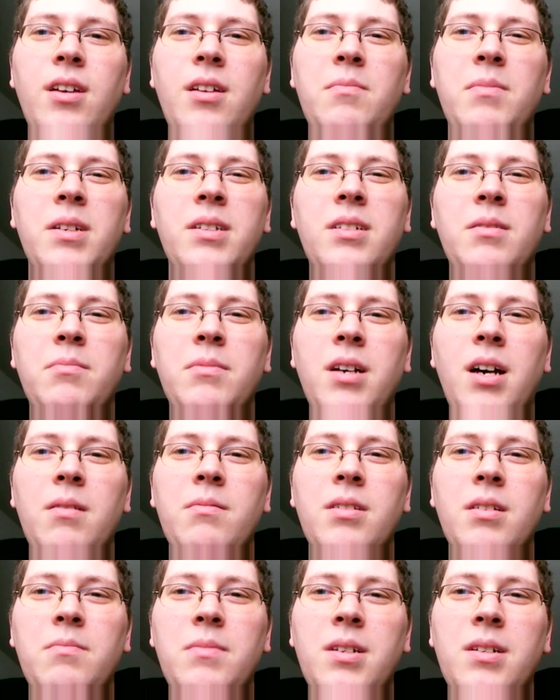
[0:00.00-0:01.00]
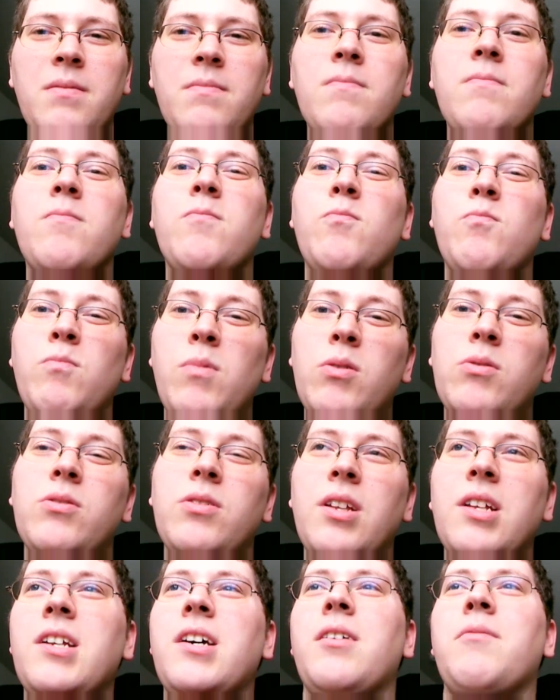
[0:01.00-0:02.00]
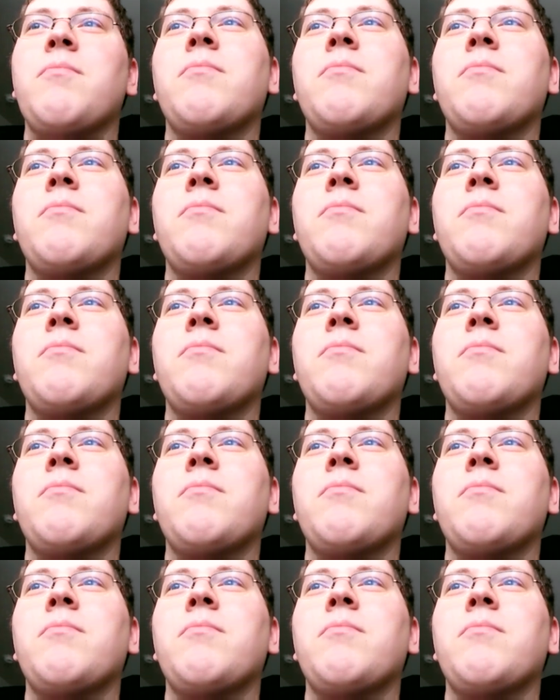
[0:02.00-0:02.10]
and by sometimes I mean most of the time.